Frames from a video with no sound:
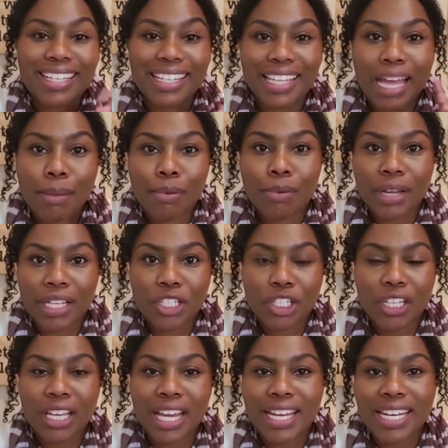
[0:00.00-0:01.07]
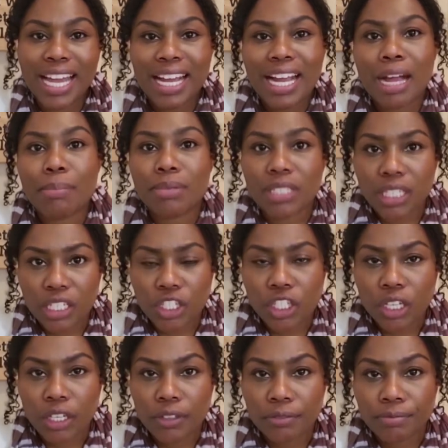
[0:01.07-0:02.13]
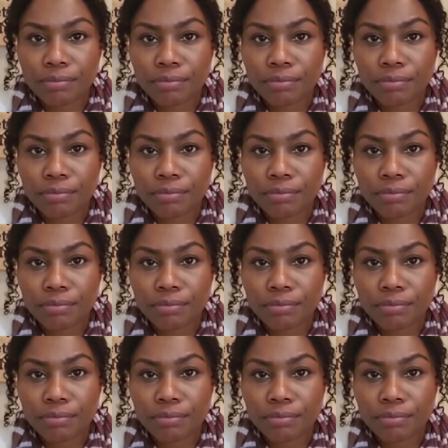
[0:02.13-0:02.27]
collaboration and not competition.